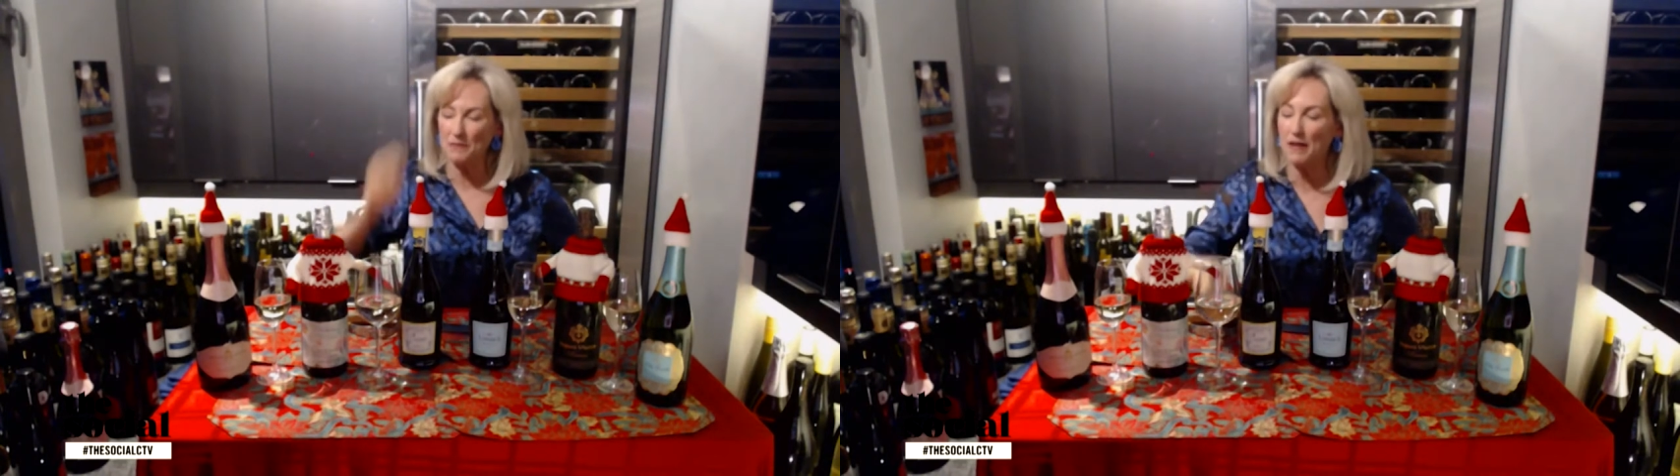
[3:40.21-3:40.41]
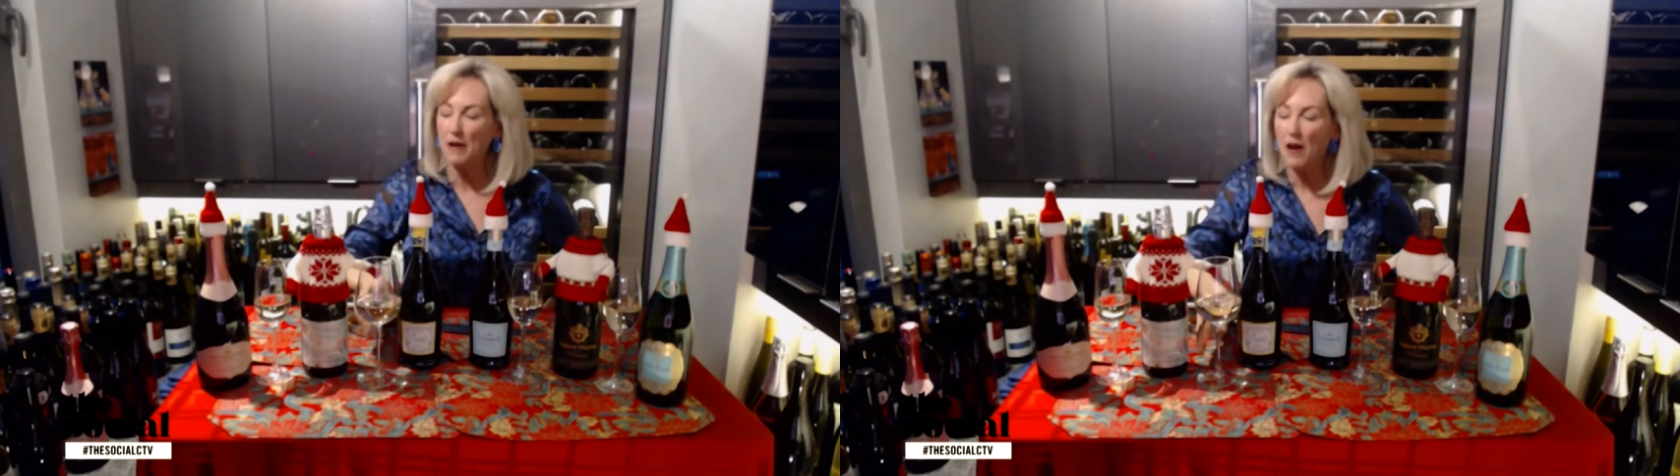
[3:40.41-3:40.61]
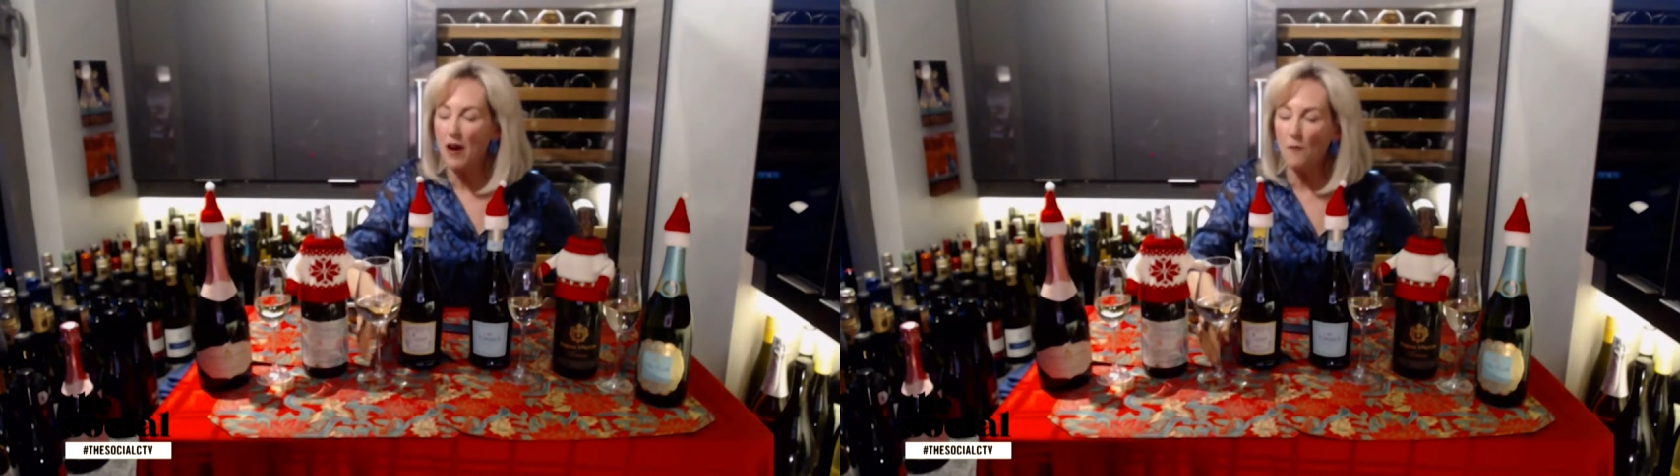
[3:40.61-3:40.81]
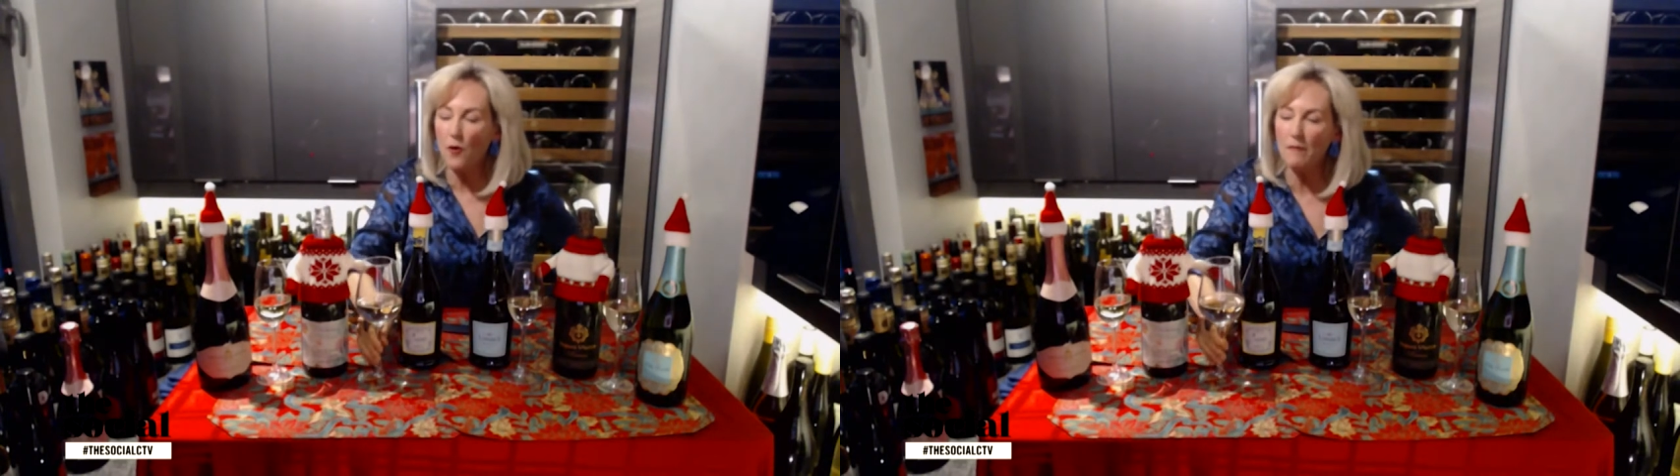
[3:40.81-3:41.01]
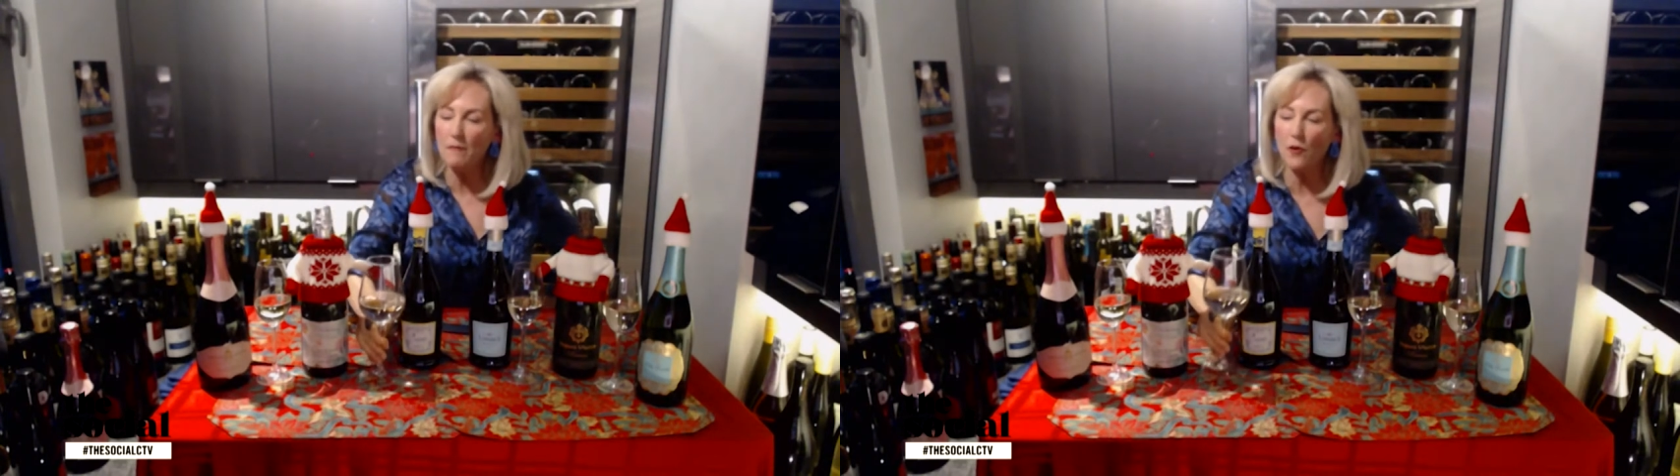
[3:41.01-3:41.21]
But more
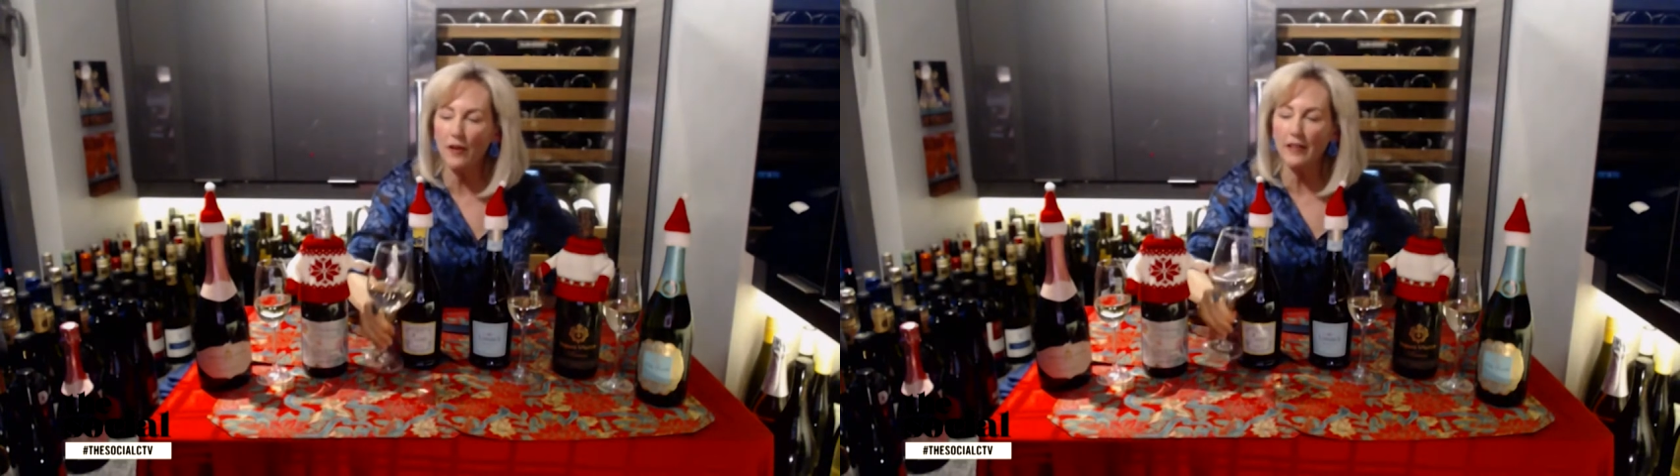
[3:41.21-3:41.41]
and more,